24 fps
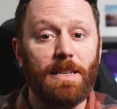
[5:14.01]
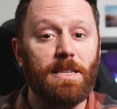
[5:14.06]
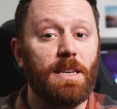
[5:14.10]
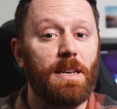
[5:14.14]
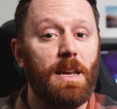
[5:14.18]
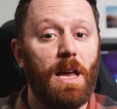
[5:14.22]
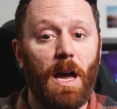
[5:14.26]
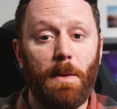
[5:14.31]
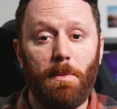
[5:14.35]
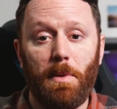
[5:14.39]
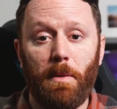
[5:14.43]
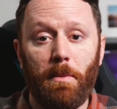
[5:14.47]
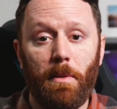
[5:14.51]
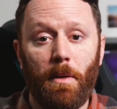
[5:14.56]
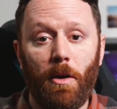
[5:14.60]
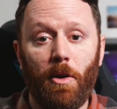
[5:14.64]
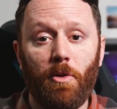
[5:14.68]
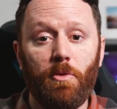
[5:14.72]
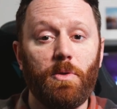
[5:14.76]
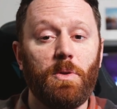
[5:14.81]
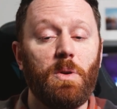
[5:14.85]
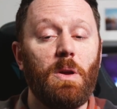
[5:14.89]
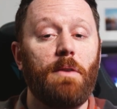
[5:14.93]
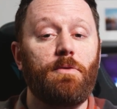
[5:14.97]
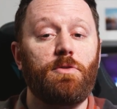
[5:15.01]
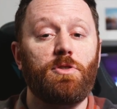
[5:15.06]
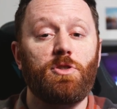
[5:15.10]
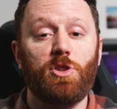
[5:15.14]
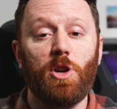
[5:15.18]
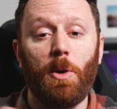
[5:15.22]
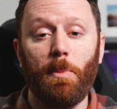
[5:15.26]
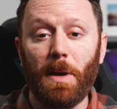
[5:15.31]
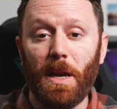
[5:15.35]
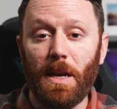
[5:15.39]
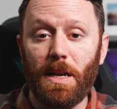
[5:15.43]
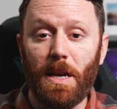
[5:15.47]
it's an MMO, you have so
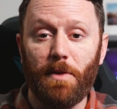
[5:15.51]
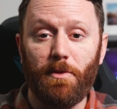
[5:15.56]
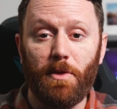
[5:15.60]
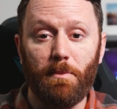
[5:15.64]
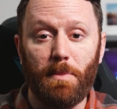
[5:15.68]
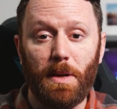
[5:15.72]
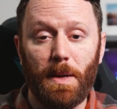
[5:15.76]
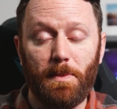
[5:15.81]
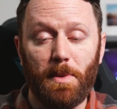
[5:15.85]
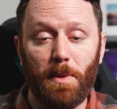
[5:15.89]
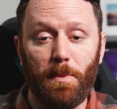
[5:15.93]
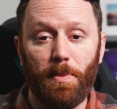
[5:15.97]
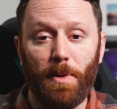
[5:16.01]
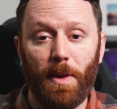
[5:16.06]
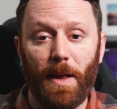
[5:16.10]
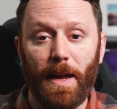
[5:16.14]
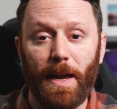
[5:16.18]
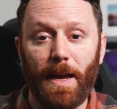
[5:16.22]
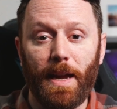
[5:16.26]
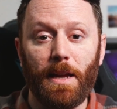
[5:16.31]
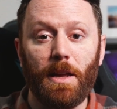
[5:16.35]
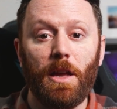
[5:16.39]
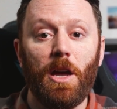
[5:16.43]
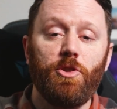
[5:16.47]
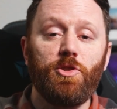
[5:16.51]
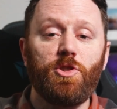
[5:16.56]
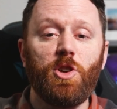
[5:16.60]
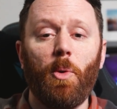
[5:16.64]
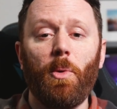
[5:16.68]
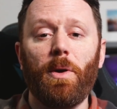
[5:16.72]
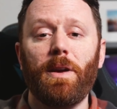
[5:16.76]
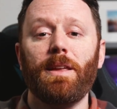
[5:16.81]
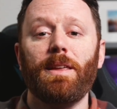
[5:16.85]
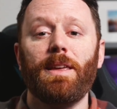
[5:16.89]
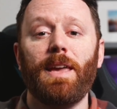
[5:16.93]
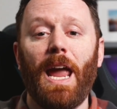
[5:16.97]
many different people playing, you don't
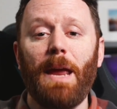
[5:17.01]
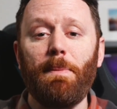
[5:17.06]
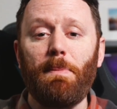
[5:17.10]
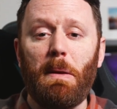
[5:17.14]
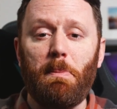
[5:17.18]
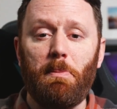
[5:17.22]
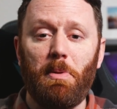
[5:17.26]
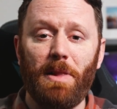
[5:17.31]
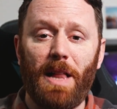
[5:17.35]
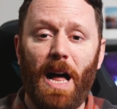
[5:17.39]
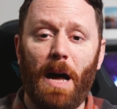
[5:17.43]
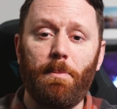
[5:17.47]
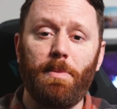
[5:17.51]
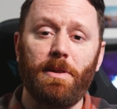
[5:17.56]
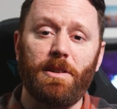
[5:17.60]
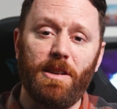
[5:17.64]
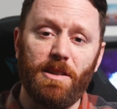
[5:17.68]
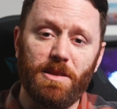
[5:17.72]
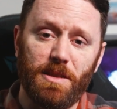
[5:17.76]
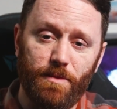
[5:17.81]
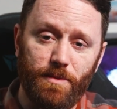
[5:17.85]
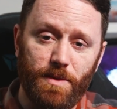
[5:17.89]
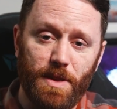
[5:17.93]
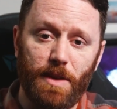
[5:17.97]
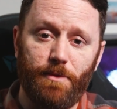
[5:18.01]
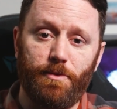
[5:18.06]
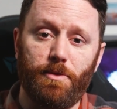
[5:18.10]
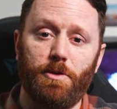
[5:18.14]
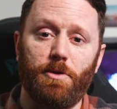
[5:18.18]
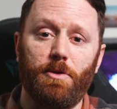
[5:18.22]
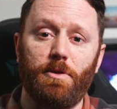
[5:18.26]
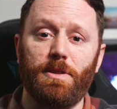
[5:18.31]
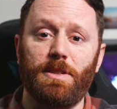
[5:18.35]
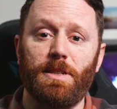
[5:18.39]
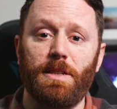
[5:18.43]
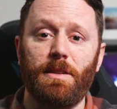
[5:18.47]
want to gate people out because of
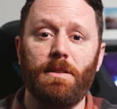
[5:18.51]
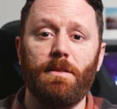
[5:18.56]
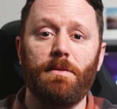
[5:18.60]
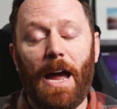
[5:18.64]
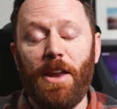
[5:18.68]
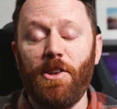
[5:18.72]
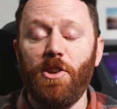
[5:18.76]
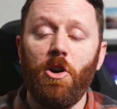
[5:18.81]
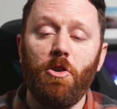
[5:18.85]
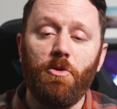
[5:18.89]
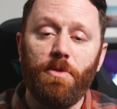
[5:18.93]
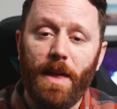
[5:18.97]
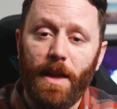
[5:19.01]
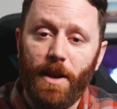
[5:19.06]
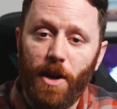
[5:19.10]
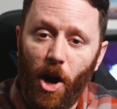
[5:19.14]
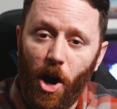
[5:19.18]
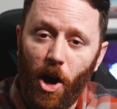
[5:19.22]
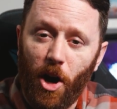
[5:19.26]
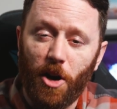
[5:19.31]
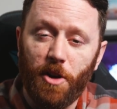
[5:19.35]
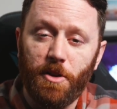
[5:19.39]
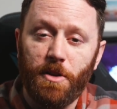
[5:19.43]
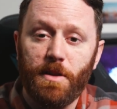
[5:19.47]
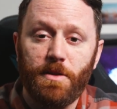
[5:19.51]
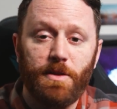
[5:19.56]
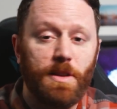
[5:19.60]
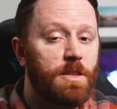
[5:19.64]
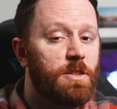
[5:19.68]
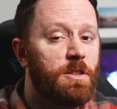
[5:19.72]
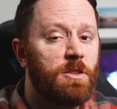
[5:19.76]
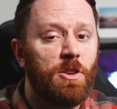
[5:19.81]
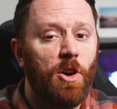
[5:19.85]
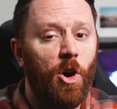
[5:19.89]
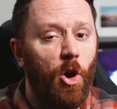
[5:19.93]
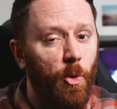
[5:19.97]
difficulty. I know that hard
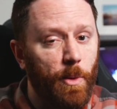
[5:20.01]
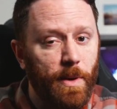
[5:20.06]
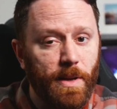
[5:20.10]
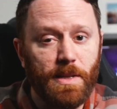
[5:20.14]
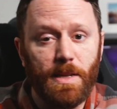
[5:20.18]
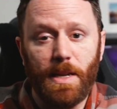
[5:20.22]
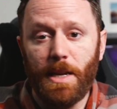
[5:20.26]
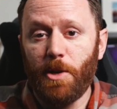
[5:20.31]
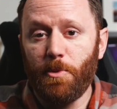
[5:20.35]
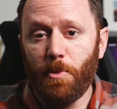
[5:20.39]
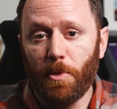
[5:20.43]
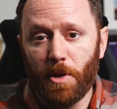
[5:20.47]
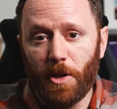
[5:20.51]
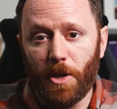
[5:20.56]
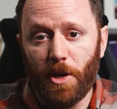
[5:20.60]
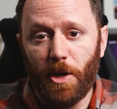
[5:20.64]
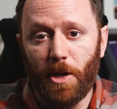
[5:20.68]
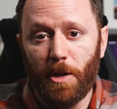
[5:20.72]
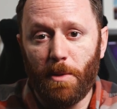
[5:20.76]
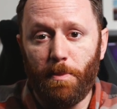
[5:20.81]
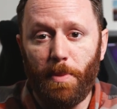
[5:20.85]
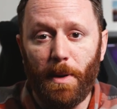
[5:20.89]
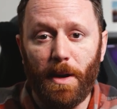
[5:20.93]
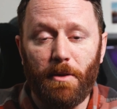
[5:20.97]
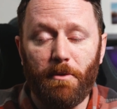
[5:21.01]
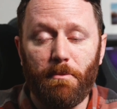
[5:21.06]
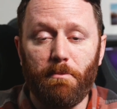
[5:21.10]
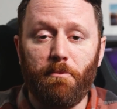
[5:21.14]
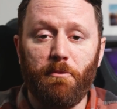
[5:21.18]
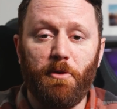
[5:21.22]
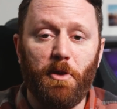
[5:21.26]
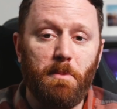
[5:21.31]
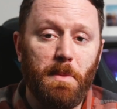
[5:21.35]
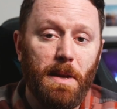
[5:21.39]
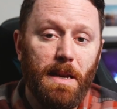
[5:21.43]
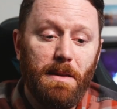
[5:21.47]
doesn't always equal good, but
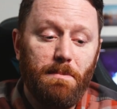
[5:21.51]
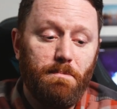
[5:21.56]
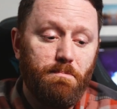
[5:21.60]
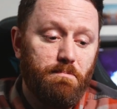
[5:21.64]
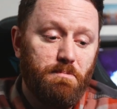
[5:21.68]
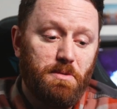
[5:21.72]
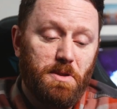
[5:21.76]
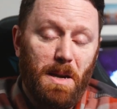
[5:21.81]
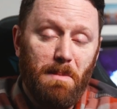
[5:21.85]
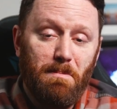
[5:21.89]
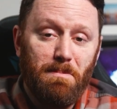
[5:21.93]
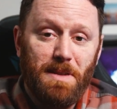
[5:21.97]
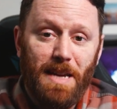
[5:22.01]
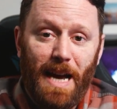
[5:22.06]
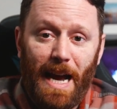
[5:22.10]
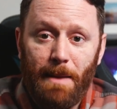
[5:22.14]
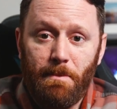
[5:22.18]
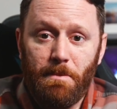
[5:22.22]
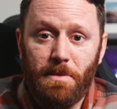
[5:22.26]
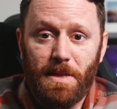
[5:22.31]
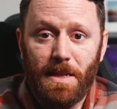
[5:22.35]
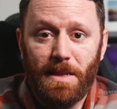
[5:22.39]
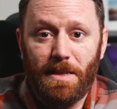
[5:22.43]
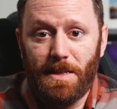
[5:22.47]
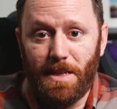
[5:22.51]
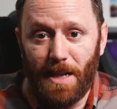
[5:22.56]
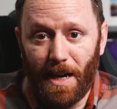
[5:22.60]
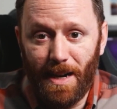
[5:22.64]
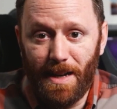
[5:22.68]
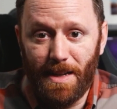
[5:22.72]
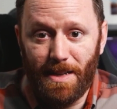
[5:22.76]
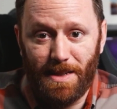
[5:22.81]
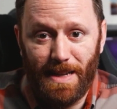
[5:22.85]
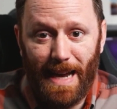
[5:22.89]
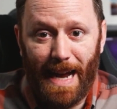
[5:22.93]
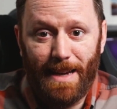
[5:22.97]
for me, sometimes it
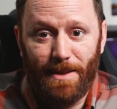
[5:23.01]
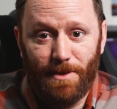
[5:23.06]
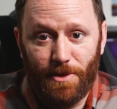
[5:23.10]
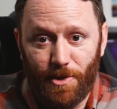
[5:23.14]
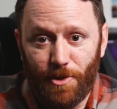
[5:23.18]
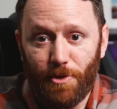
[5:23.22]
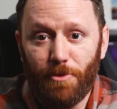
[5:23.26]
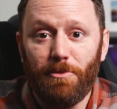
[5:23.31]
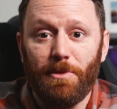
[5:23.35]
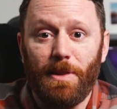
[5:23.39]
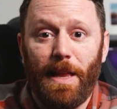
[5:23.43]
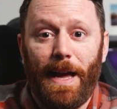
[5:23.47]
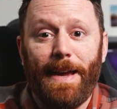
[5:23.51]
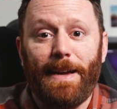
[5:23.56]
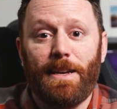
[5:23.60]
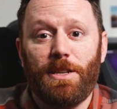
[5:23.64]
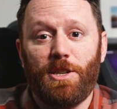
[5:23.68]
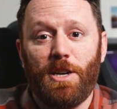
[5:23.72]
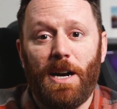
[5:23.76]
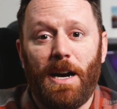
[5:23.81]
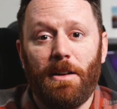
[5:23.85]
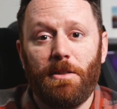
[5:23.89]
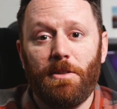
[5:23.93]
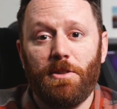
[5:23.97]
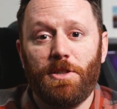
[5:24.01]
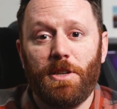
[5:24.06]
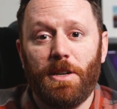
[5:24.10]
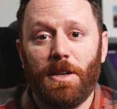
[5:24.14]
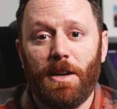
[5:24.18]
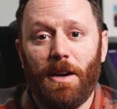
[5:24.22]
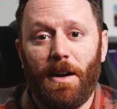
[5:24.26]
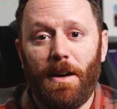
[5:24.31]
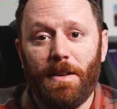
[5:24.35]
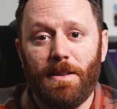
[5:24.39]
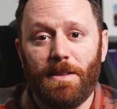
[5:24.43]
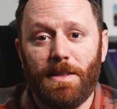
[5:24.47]
does. I do like challenging
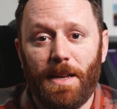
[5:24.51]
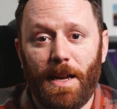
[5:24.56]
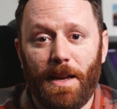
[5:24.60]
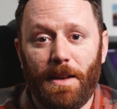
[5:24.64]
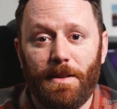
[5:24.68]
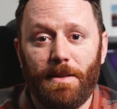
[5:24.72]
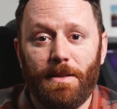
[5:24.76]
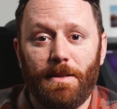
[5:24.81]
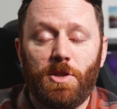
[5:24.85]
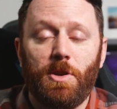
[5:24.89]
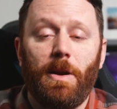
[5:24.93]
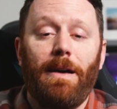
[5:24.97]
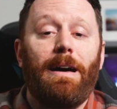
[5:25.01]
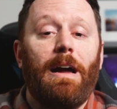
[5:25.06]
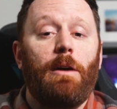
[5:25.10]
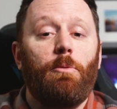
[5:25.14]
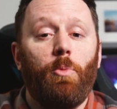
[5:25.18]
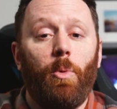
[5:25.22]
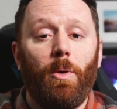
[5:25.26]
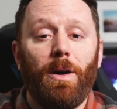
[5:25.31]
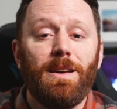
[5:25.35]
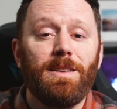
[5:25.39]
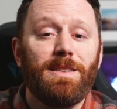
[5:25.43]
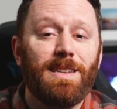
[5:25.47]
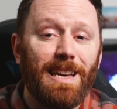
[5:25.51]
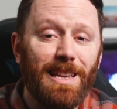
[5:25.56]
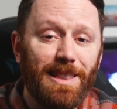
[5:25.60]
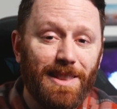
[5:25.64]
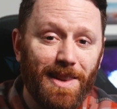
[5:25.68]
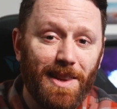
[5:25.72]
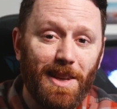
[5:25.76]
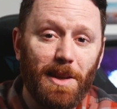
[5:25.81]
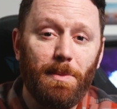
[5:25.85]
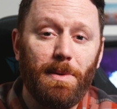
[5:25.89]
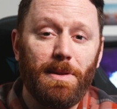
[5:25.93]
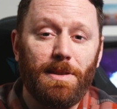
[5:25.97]
content. So I was a
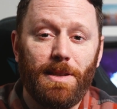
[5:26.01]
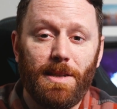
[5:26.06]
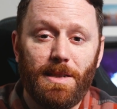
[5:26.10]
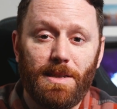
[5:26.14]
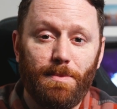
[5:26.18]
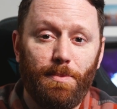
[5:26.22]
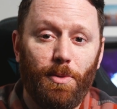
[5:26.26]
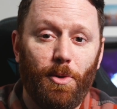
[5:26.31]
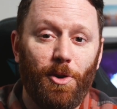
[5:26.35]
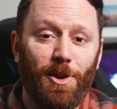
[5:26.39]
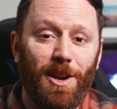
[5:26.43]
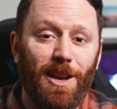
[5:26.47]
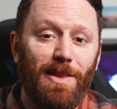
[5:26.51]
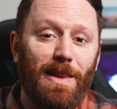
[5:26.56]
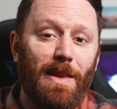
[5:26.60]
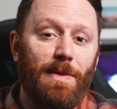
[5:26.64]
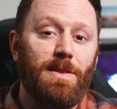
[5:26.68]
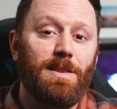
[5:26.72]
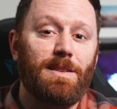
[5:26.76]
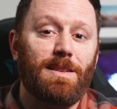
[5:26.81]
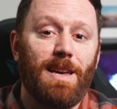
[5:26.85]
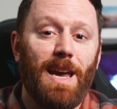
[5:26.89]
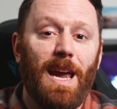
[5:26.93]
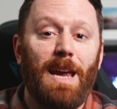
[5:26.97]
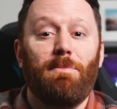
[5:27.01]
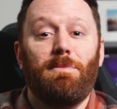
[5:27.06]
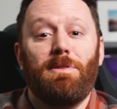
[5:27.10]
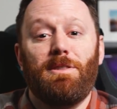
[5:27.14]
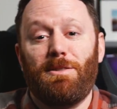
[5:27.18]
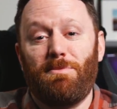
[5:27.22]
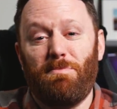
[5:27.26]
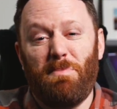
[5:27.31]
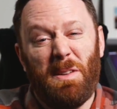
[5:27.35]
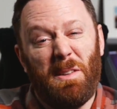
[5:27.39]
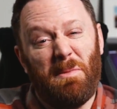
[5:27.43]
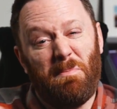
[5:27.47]
little bit disappointed that this game has
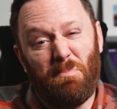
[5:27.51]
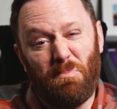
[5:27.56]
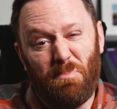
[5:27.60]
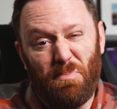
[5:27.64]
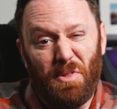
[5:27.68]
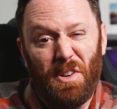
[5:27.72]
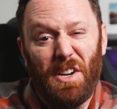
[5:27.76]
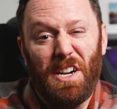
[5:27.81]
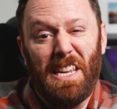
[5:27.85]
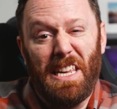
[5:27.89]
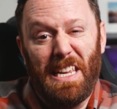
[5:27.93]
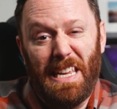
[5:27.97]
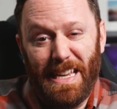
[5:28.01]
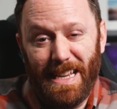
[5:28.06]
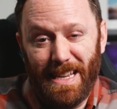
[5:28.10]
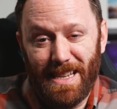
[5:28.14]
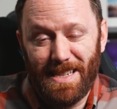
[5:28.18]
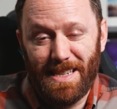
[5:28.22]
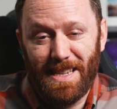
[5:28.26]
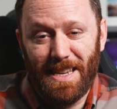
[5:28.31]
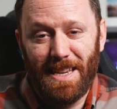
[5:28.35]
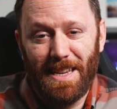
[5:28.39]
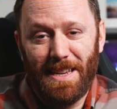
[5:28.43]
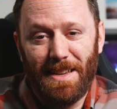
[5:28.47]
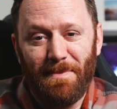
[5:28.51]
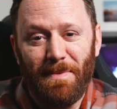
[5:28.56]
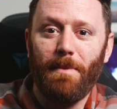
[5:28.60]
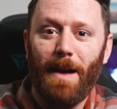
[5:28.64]
been pretty easy.